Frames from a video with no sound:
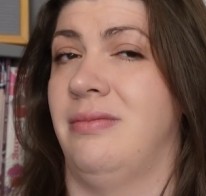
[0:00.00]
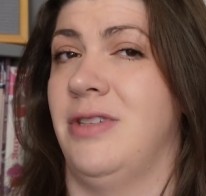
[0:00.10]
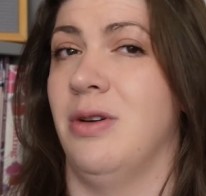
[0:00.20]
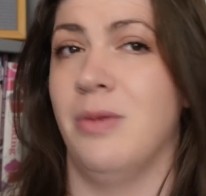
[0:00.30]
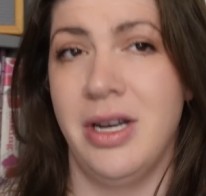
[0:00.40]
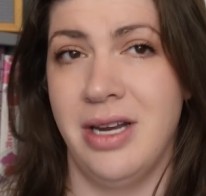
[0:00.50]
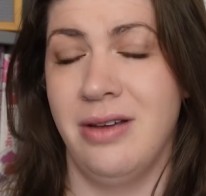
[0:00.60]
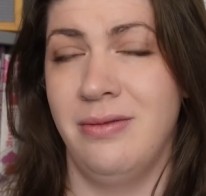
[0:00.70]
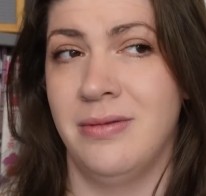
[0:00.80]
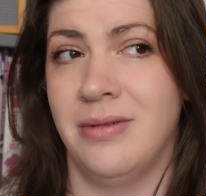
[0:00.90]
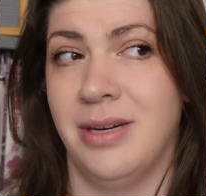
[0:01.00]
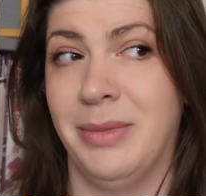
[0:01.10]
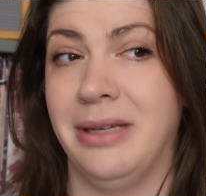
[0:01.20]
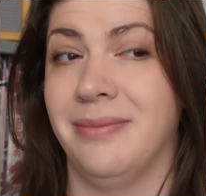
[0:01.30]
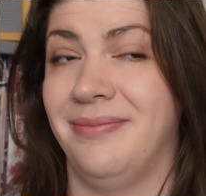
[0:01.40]
you're what now? And I'm
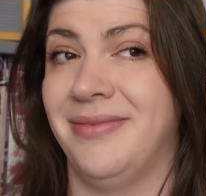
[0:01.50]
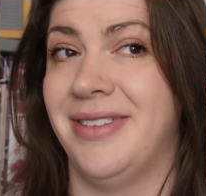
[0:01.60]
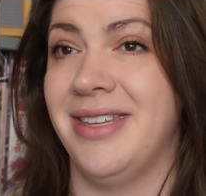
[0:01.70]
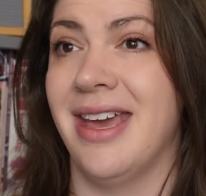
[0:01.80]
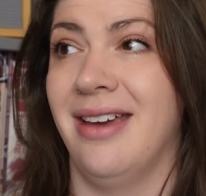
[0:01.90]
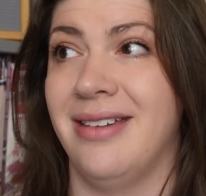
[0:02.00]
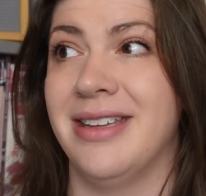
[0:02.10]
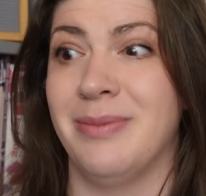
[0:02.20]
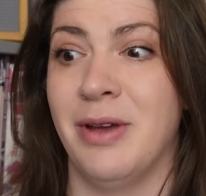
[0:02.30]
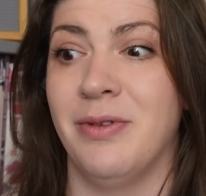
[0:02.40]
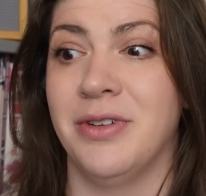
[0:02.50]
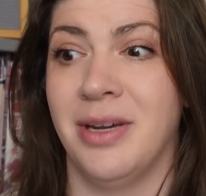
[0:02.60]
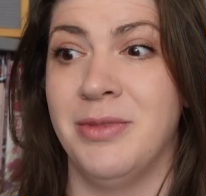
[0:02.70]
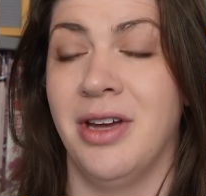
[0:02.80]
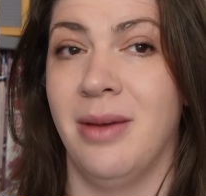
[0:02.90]
like, yeah, it's my
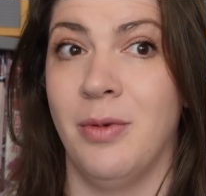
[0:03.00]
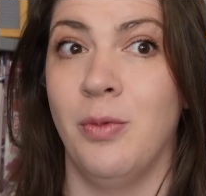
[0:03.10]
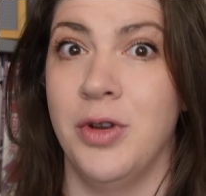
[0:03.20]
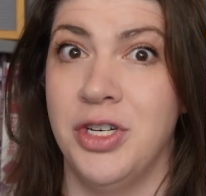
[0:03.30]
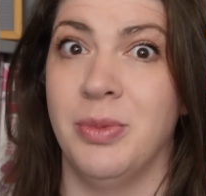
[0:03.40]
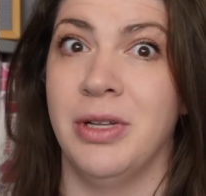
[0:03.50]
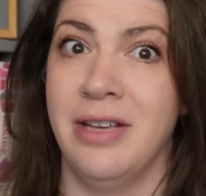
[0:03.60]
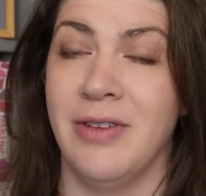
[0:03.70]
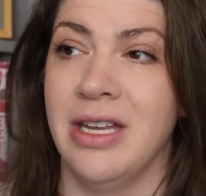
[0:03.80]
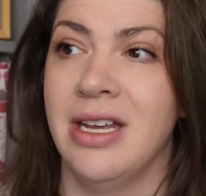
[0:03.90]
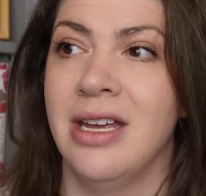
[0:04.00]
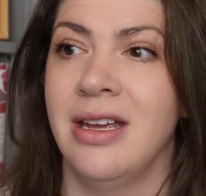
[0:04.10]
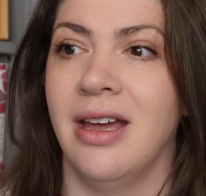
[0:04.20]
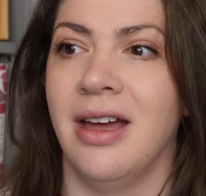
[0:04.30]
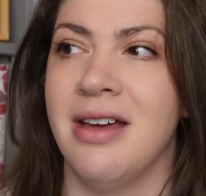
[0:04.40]
full-time job. Would you believe it?
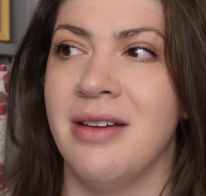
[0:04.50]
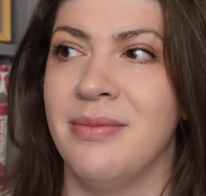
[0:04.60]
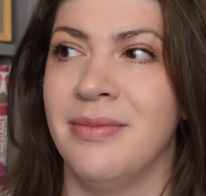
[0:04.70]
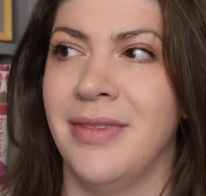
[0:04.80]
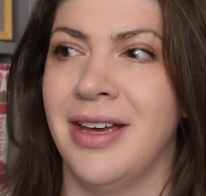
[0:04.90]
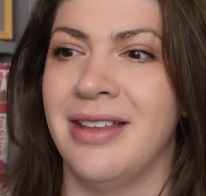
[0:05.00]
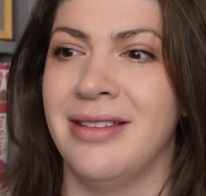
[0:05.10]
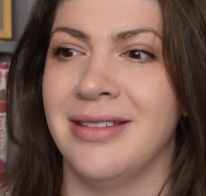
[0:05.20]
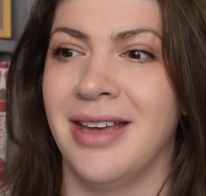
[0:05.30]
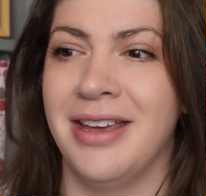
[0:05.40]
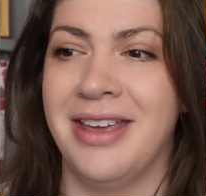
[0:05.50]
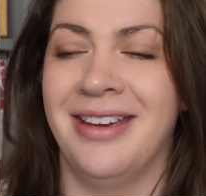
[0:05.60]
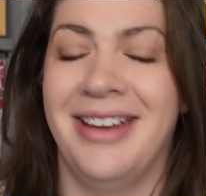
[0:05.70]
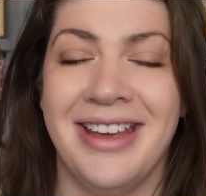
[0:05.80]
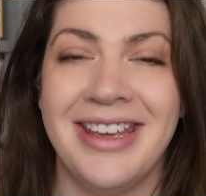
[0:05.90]
And I
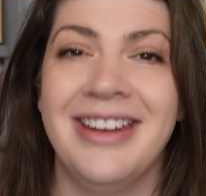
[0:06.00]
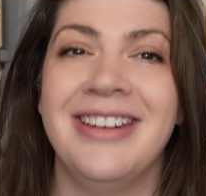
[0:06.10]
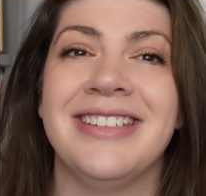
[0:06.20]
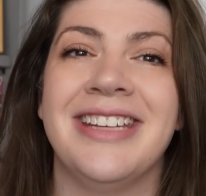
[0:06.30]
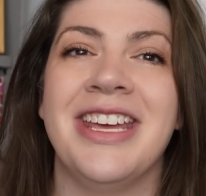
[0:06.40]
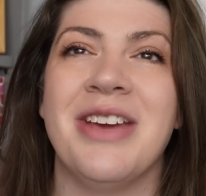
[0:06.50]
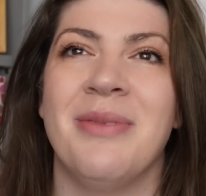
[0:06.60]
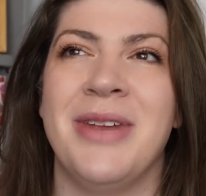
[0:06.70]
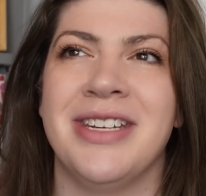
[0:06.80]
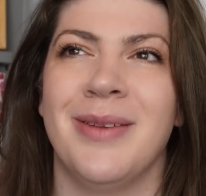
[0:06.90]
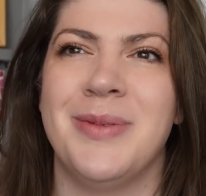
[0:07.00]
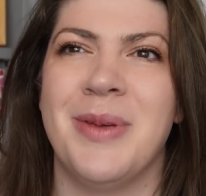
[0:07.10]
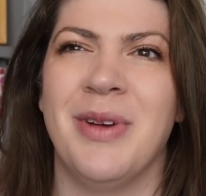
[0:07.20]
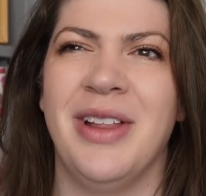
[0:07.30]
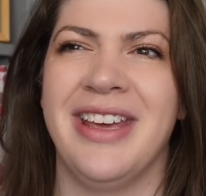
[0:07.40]
can't tell you how many times
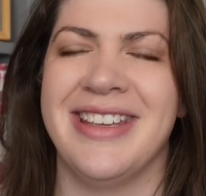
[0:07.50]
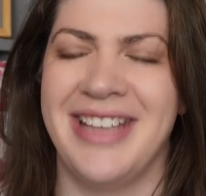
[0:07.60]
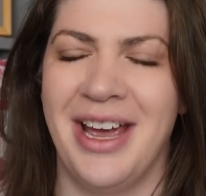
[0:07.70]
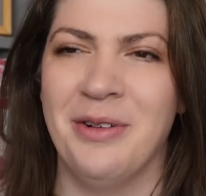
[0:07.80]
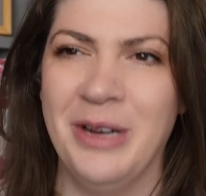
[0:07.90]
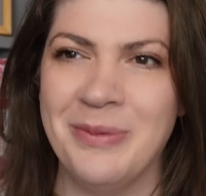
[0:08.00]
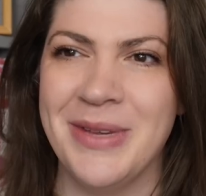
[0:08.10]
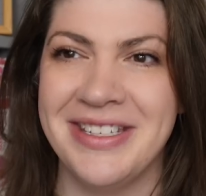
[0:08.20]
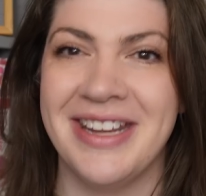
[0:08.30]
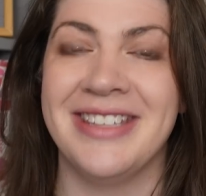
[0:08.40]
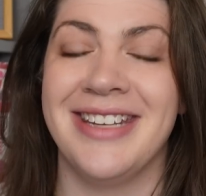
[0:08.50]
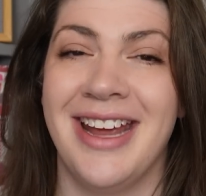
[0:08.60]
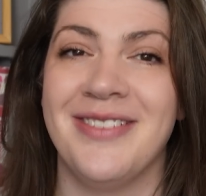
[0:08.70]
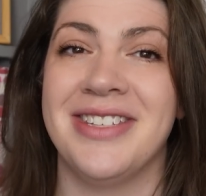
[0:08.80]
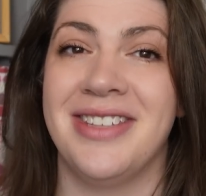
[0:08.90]
people are like, is that a real business? And I
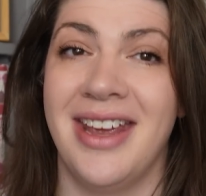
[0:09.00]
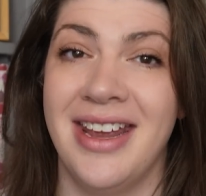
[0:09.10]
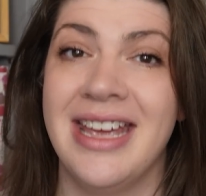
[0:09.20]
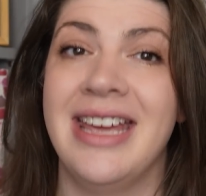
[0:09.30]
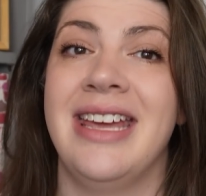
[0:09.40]
have to say,